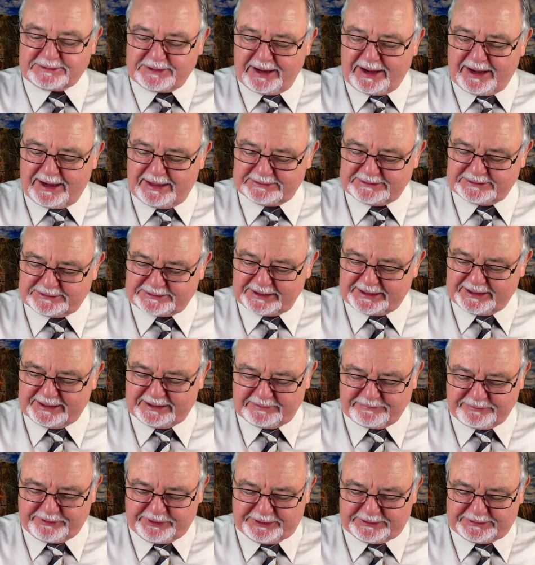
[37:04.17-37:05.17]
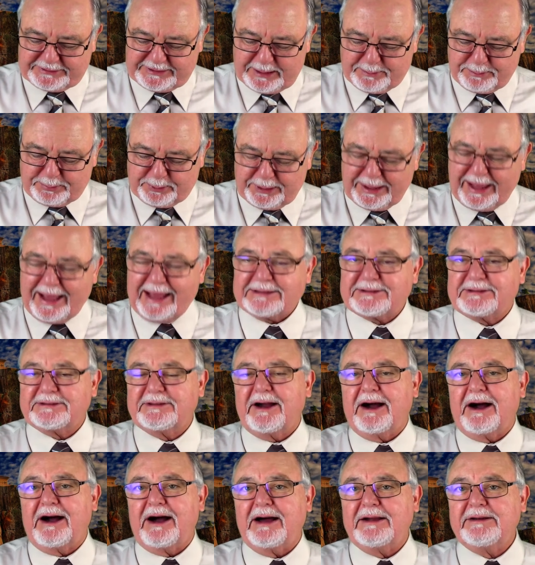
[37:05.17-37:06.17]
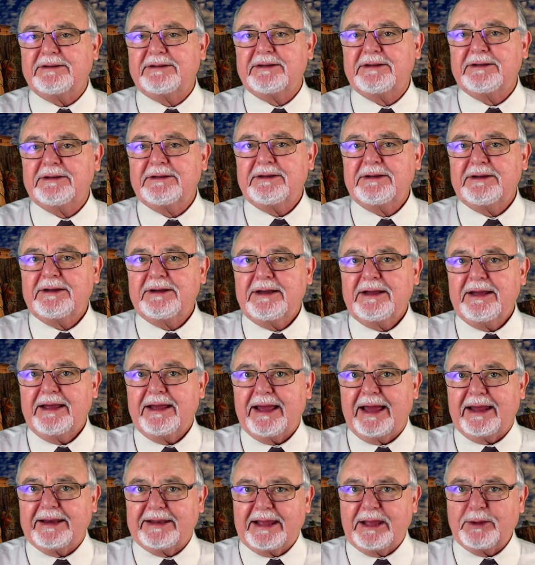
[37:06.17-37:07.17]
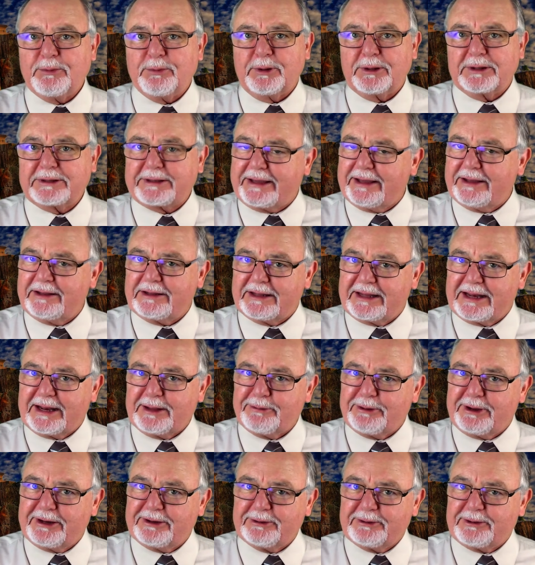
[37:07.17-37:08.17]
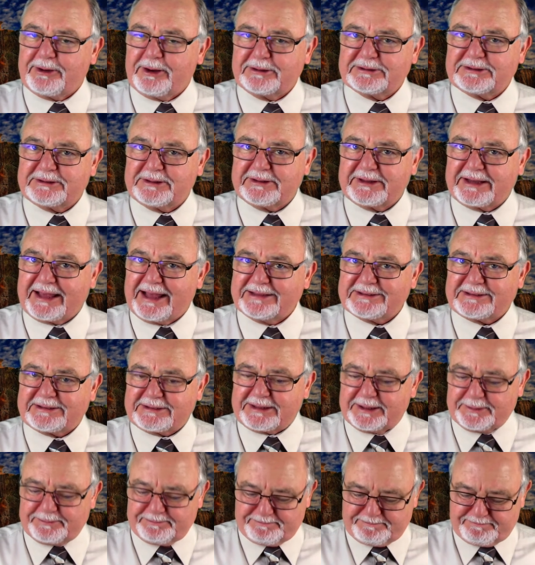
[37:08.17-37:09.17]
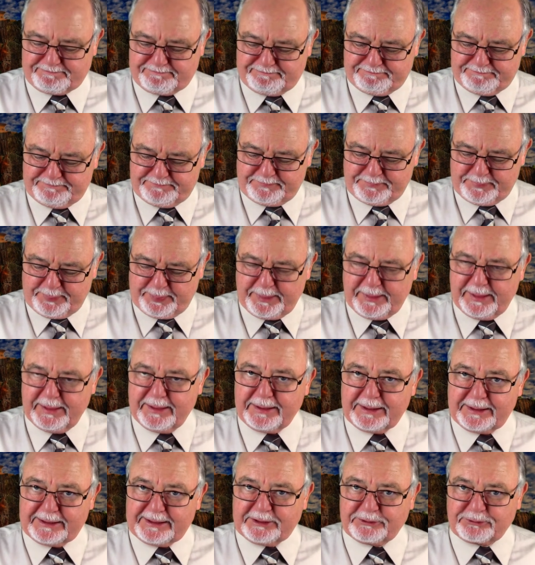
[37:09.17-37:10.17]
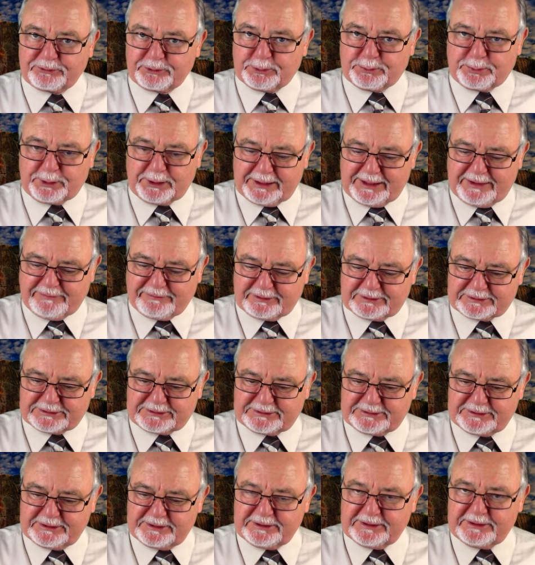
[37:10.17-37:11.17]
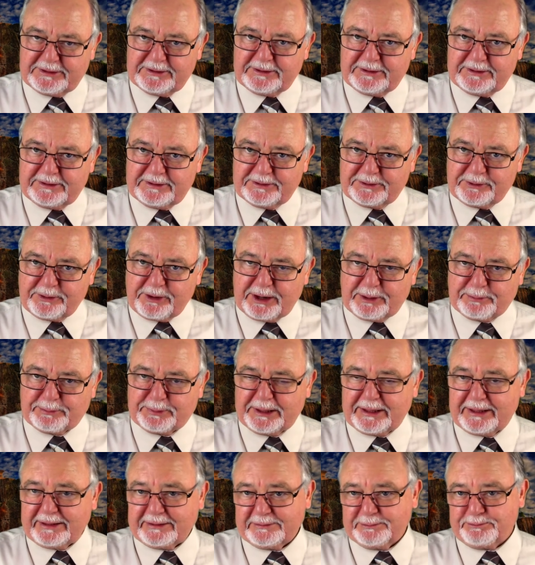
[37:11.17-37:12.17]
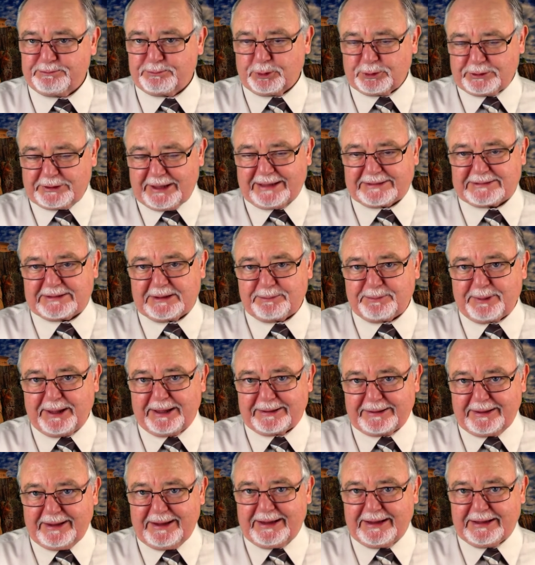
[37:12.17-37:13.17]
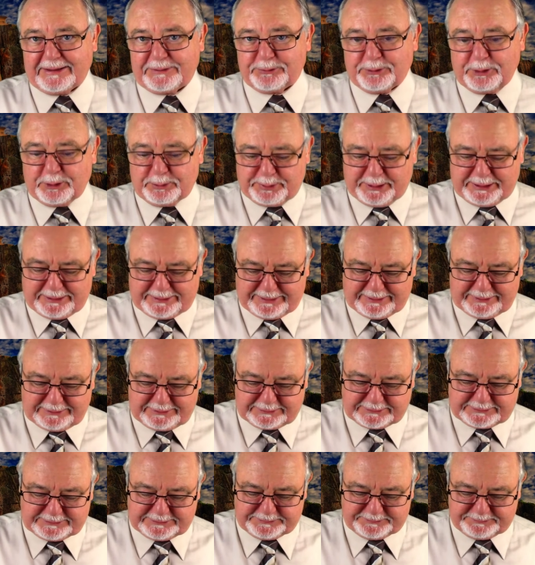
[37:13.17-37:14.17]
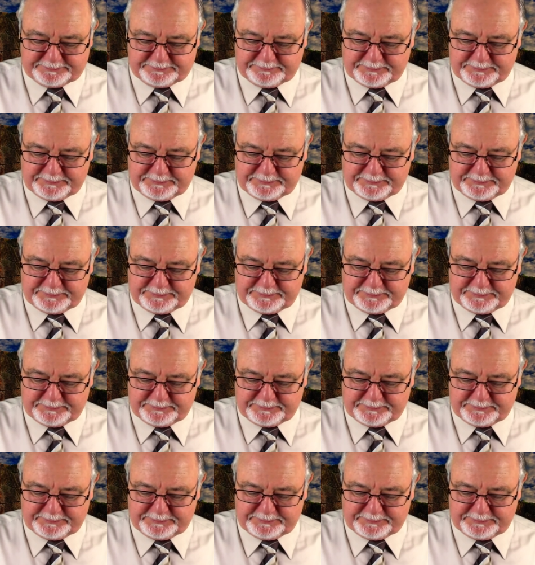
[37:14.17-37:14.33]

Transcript: is God, sitting in the very temple as God, and he will kill anyone who goes against him. Any true believers who aren't being protected by God will be killed.